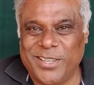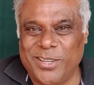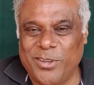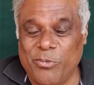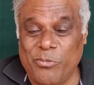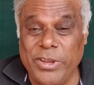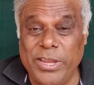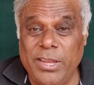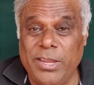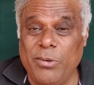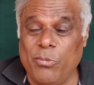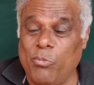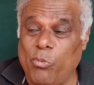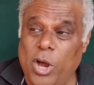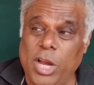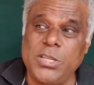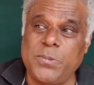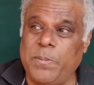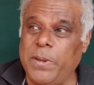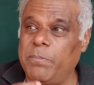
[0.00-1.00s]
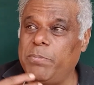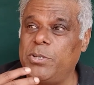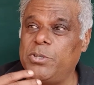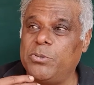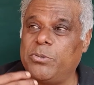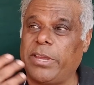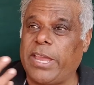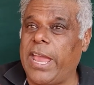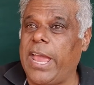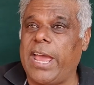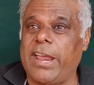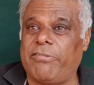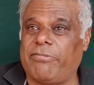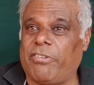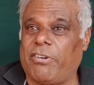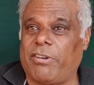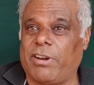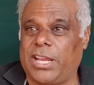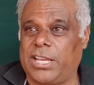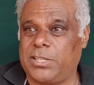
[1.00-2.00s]
We want people to care
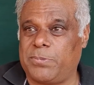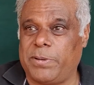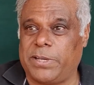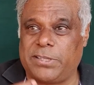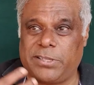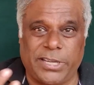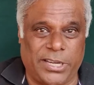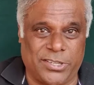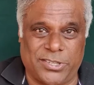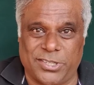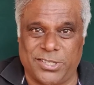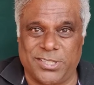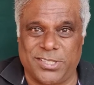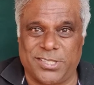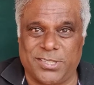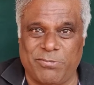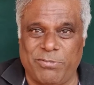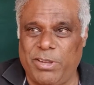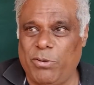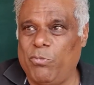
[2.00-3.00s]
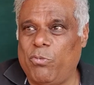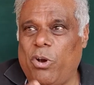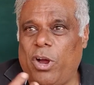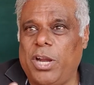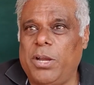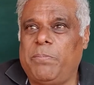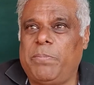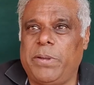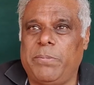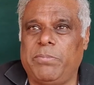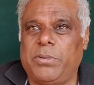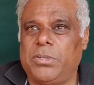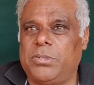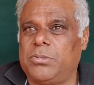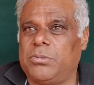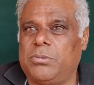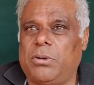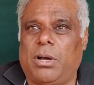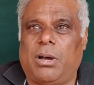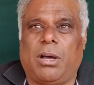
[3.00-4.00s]
for our expectations. We want people
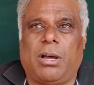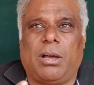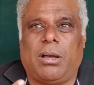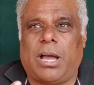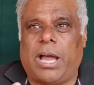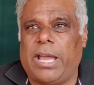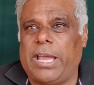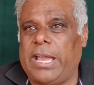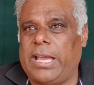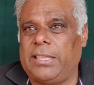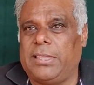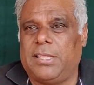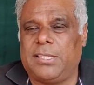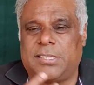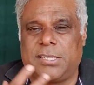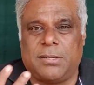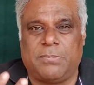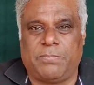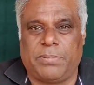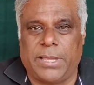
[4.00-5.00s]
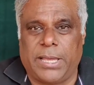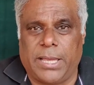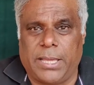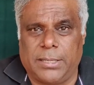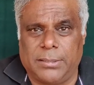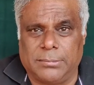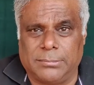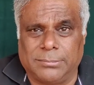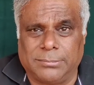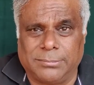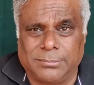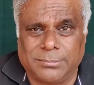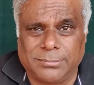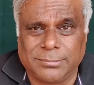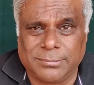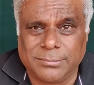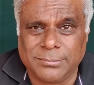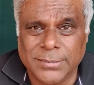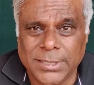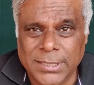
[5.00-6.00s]
to, I had this in plan.
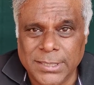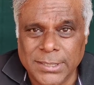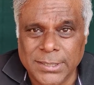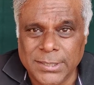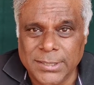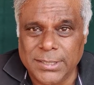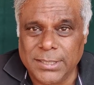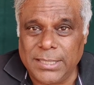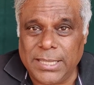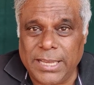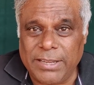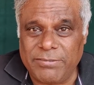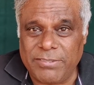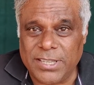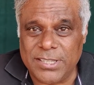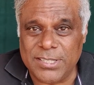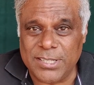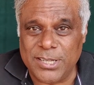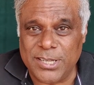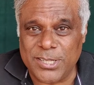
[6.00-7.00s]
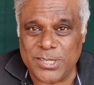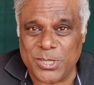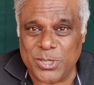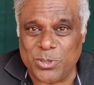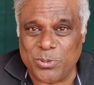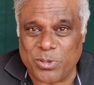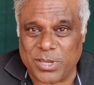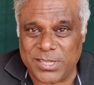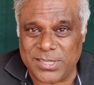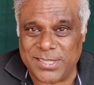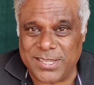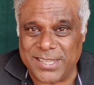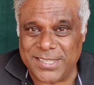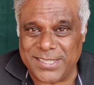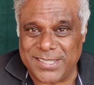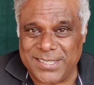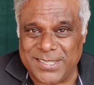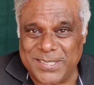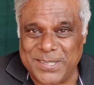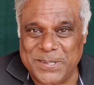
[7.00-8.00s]
Life doesn't listen to us, does
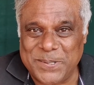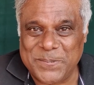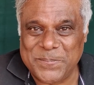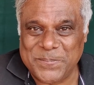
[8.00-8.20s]
it?